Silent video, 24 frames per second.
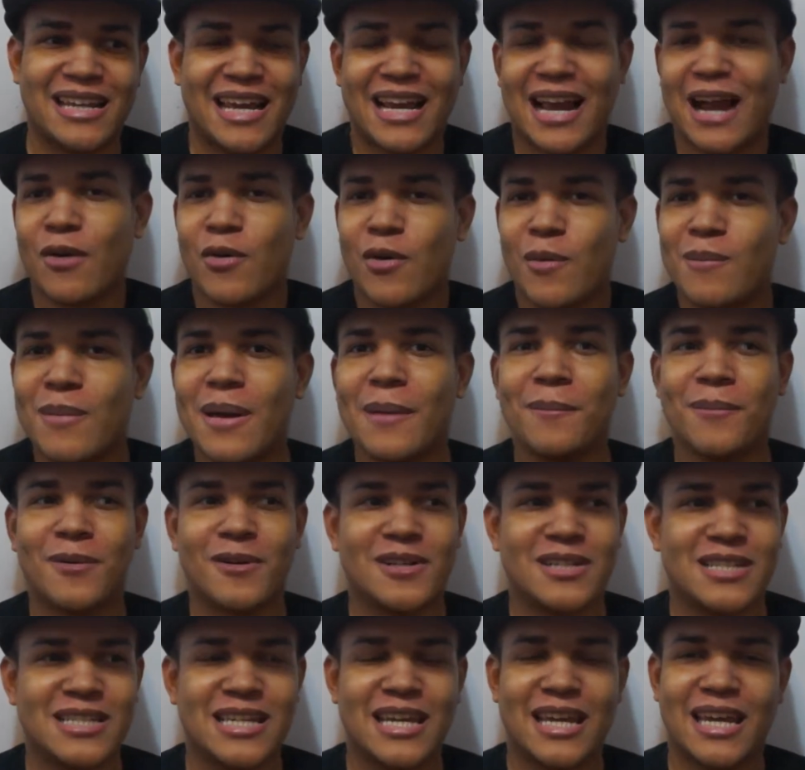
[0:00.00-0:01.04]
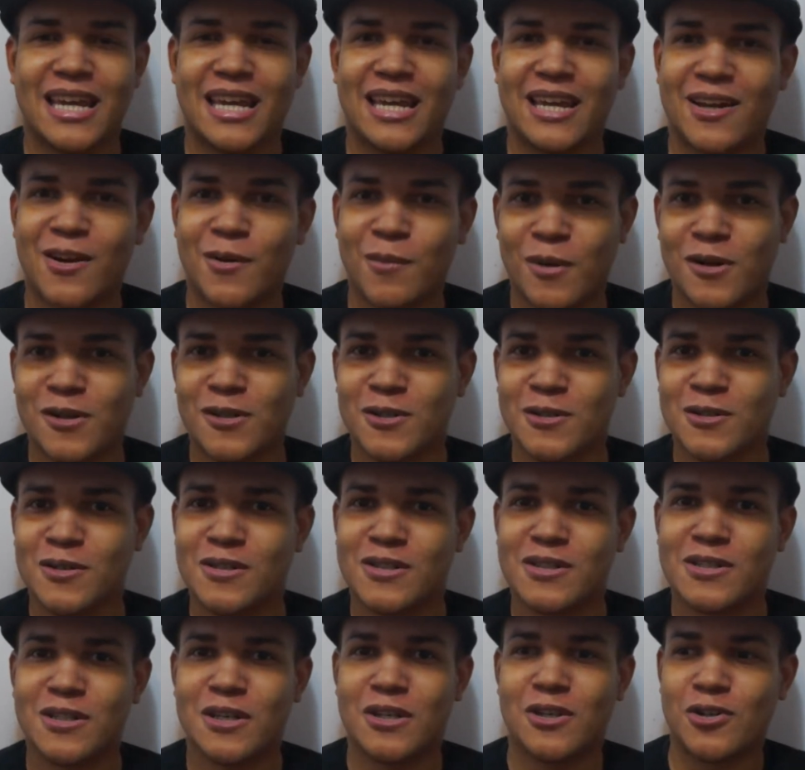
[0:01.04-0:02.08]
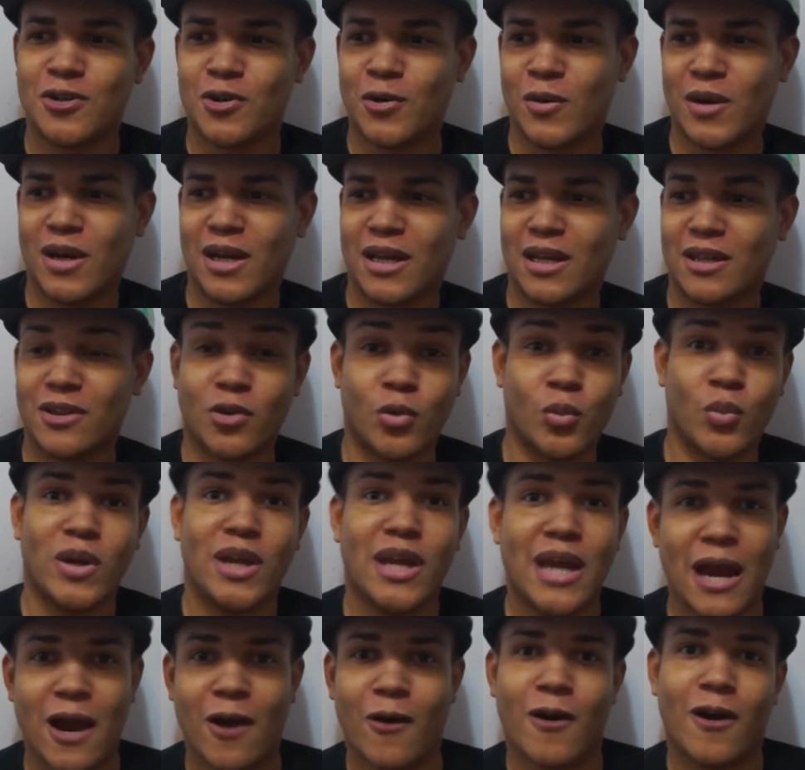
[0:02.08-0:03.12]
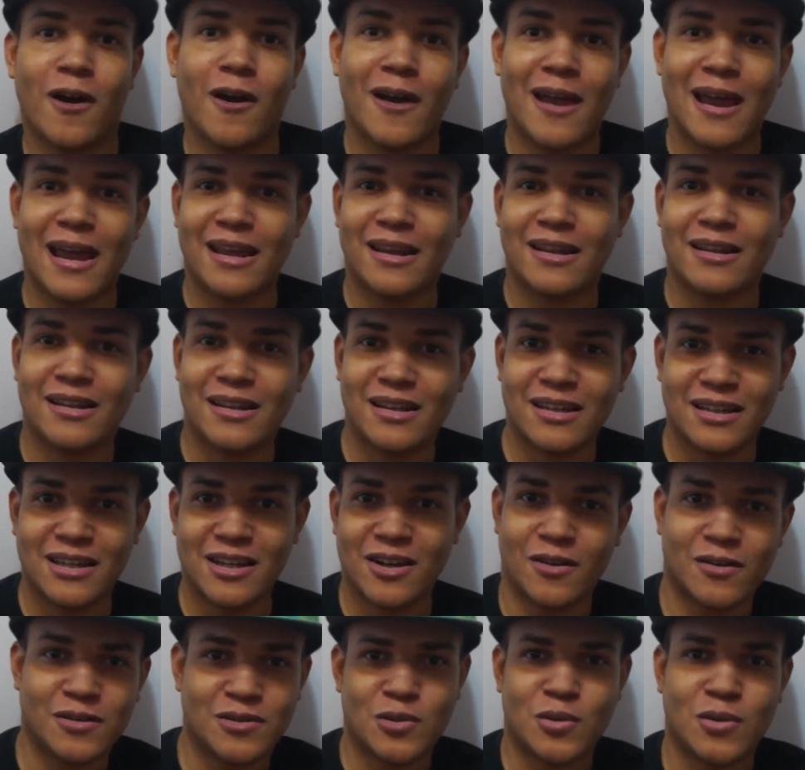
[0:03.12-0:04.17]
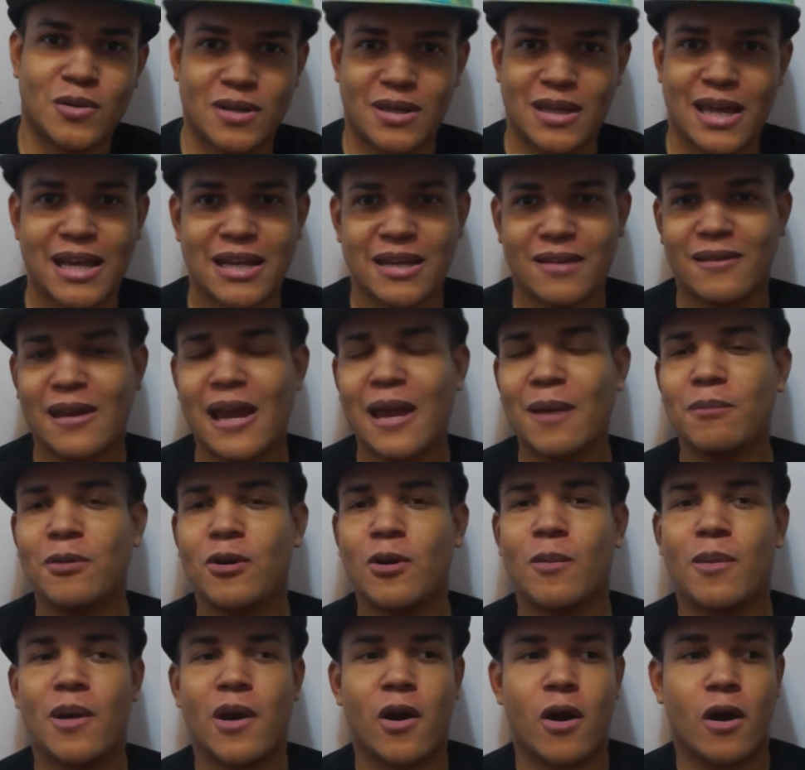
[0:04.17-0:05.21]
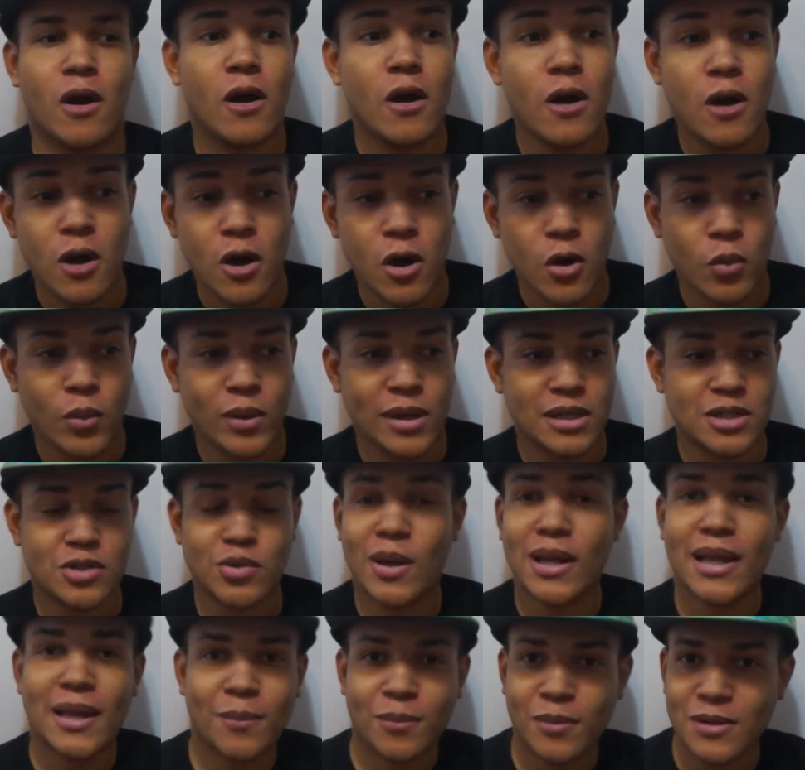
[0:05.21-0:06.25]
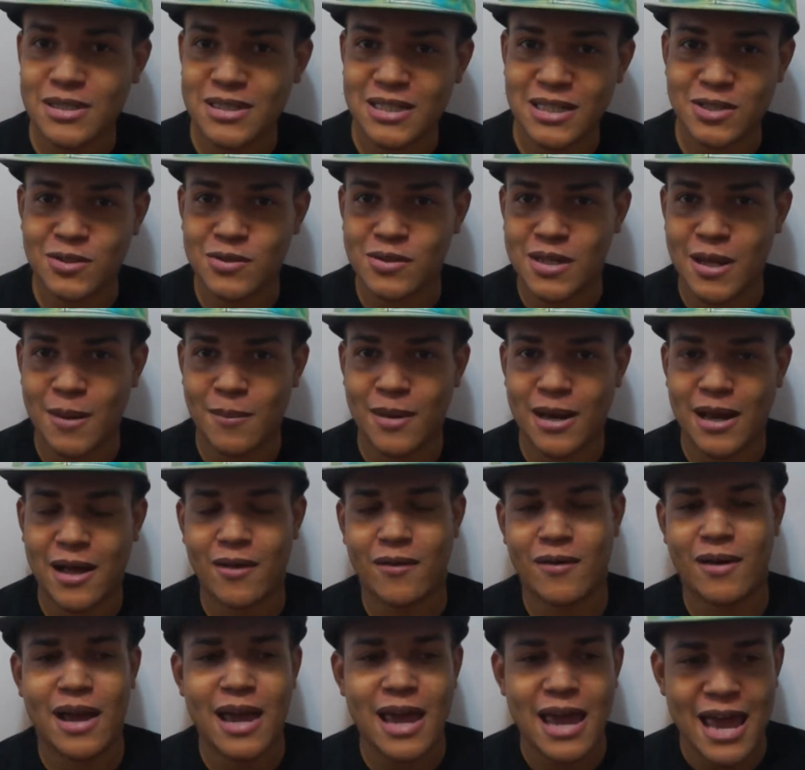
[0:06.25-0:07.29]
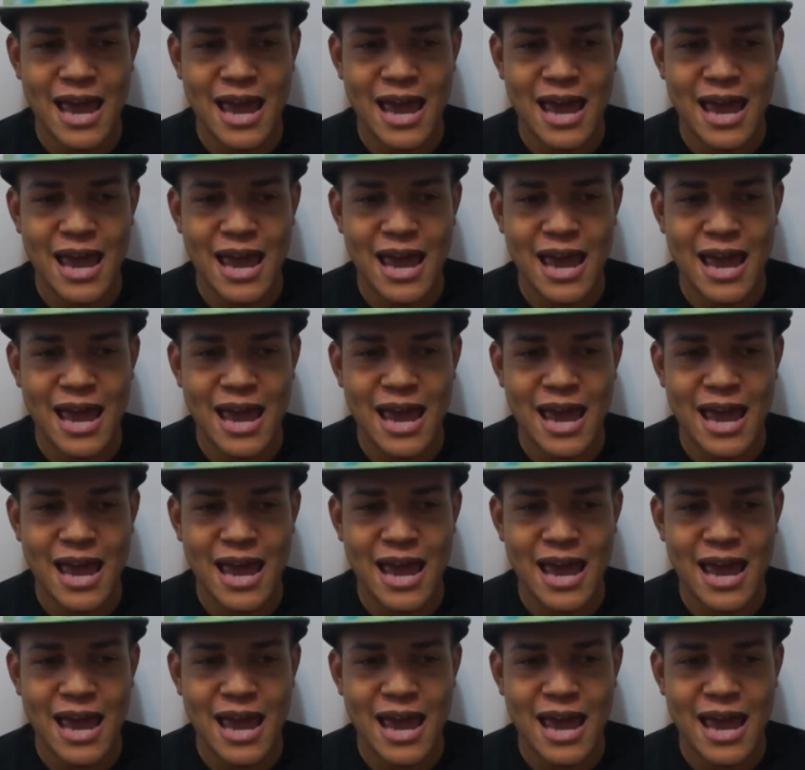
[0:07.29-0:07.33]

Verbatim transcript: Like, I remember seeing commercials during the Wii era and, you know, sort of the end of GameCube era when Twilight Princess was coming out.